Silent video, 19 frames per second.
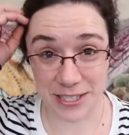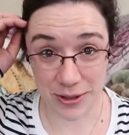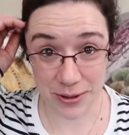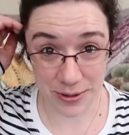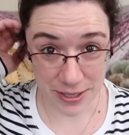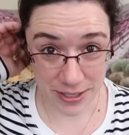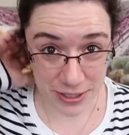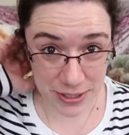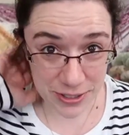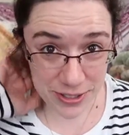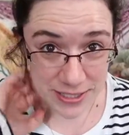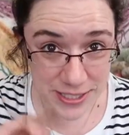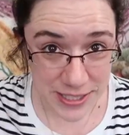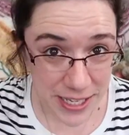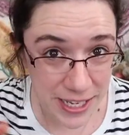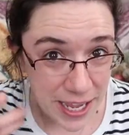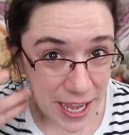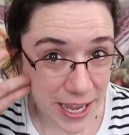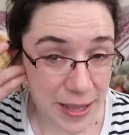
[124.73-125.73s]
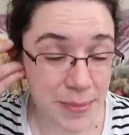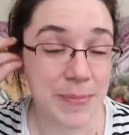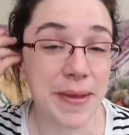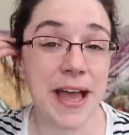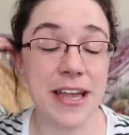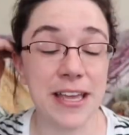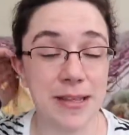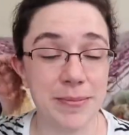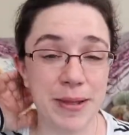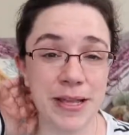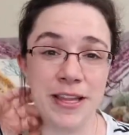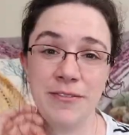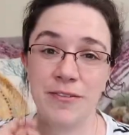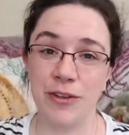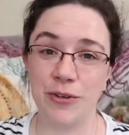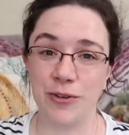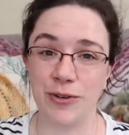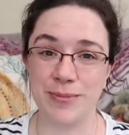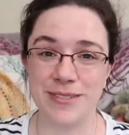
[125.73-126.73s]
So as you can see, I am back in my
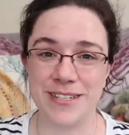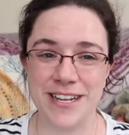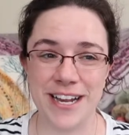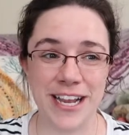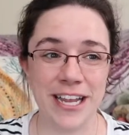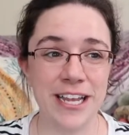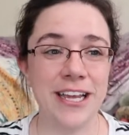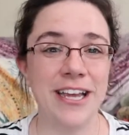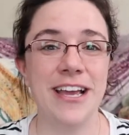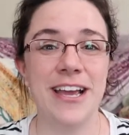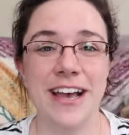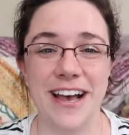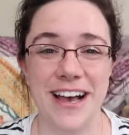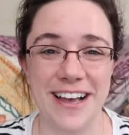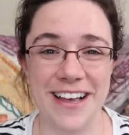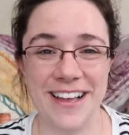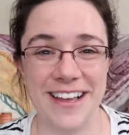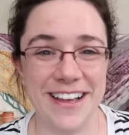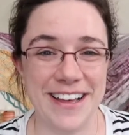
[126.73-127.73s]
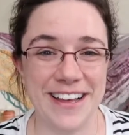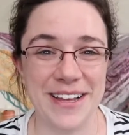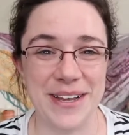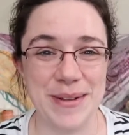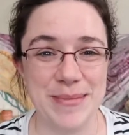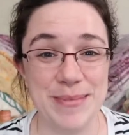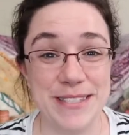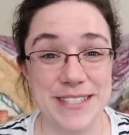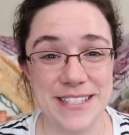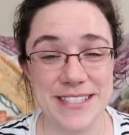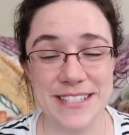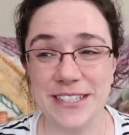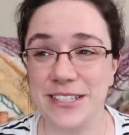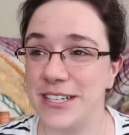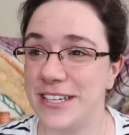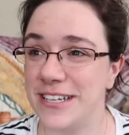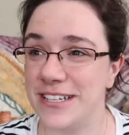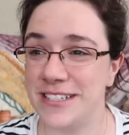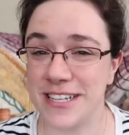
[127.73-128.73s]
living room today.
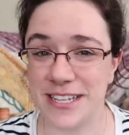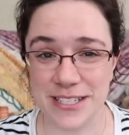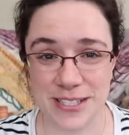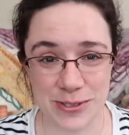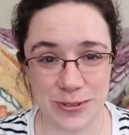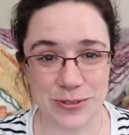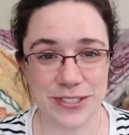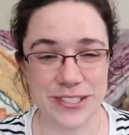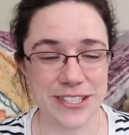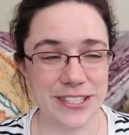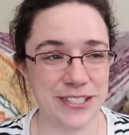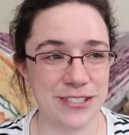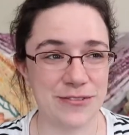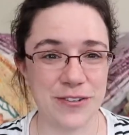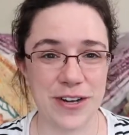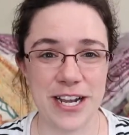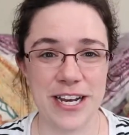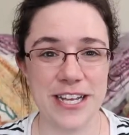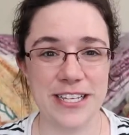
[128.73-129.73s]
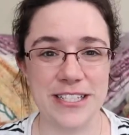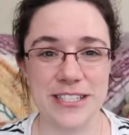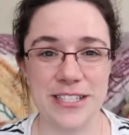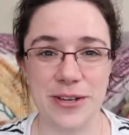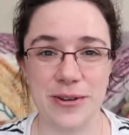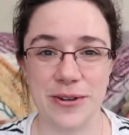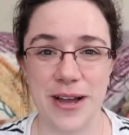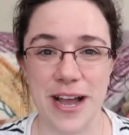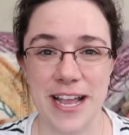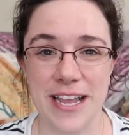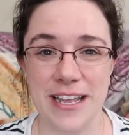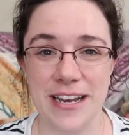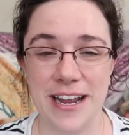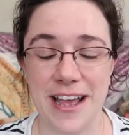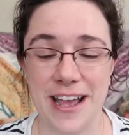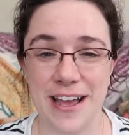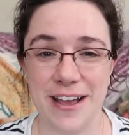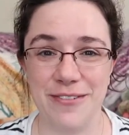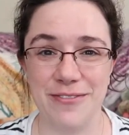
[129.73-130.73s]
Cecilia is at school. It is Friday, so I can
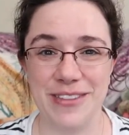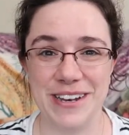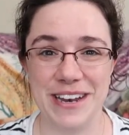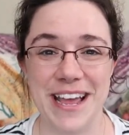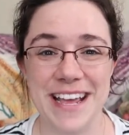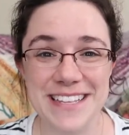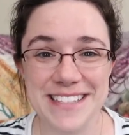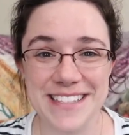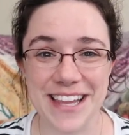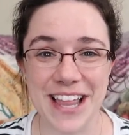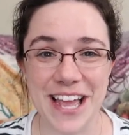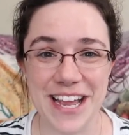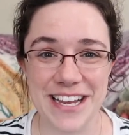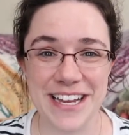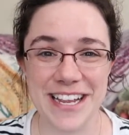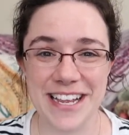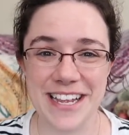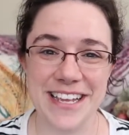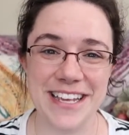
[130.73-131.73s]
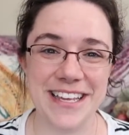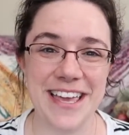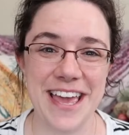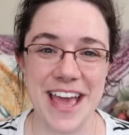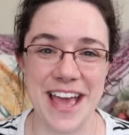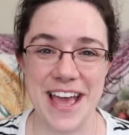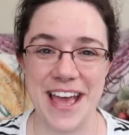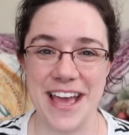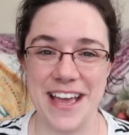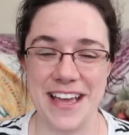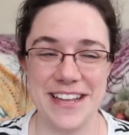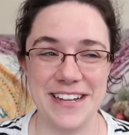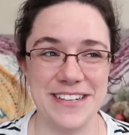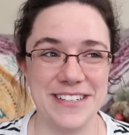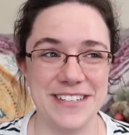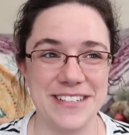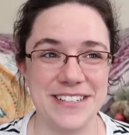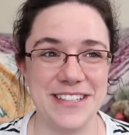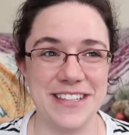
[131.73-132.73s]
have the nice lighting
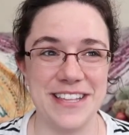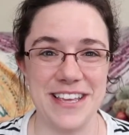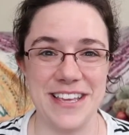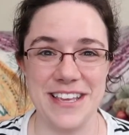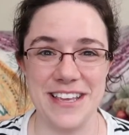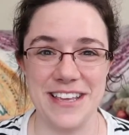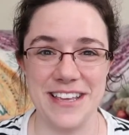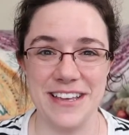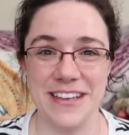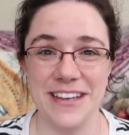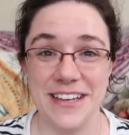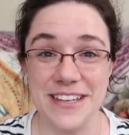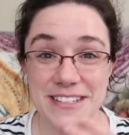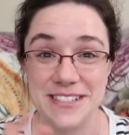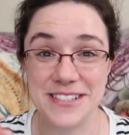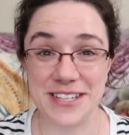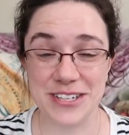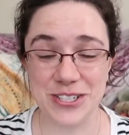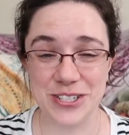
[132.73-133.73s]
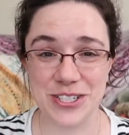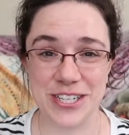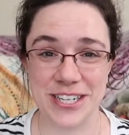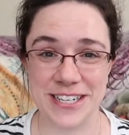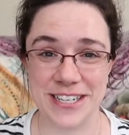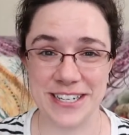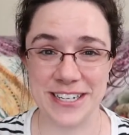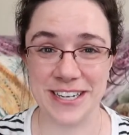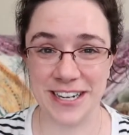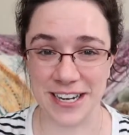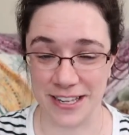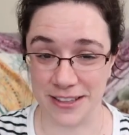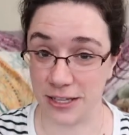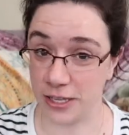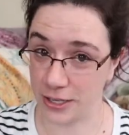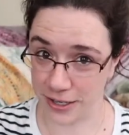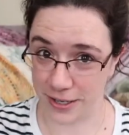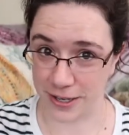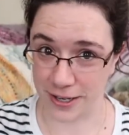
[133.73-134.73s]
and the sunshine and
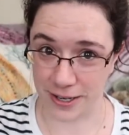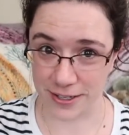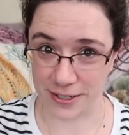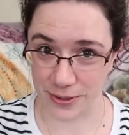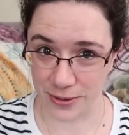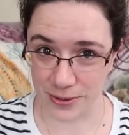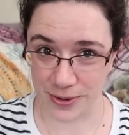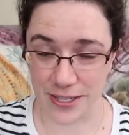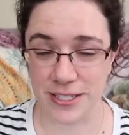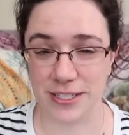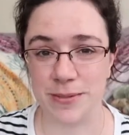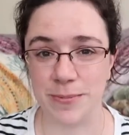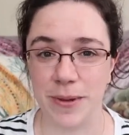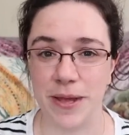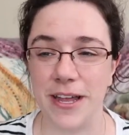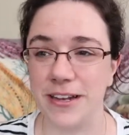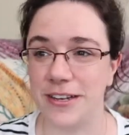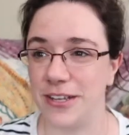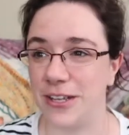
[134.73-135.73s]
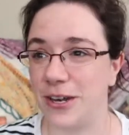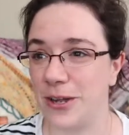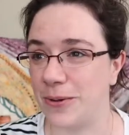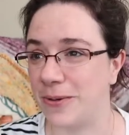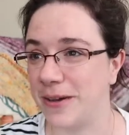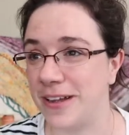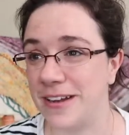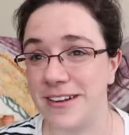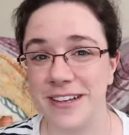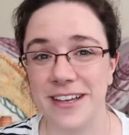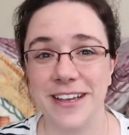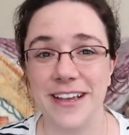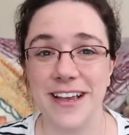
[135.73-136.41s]
the car noise, but you know what?